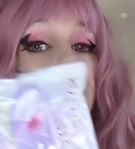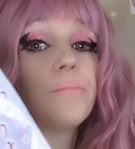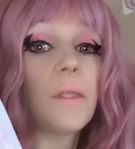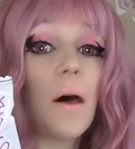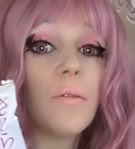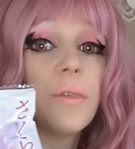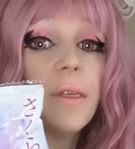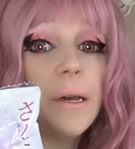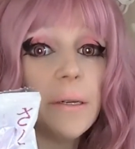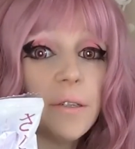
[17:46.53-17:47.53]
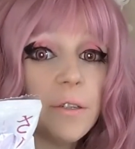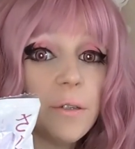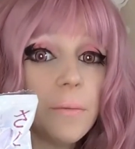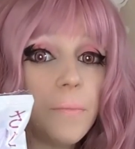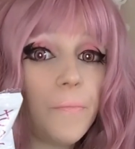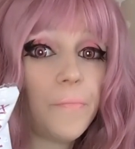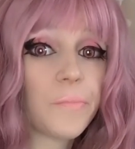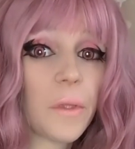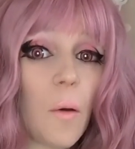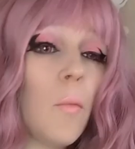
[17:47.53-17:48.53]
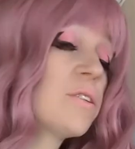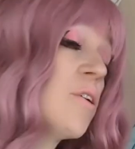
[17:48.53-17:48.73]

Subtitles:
Now this was a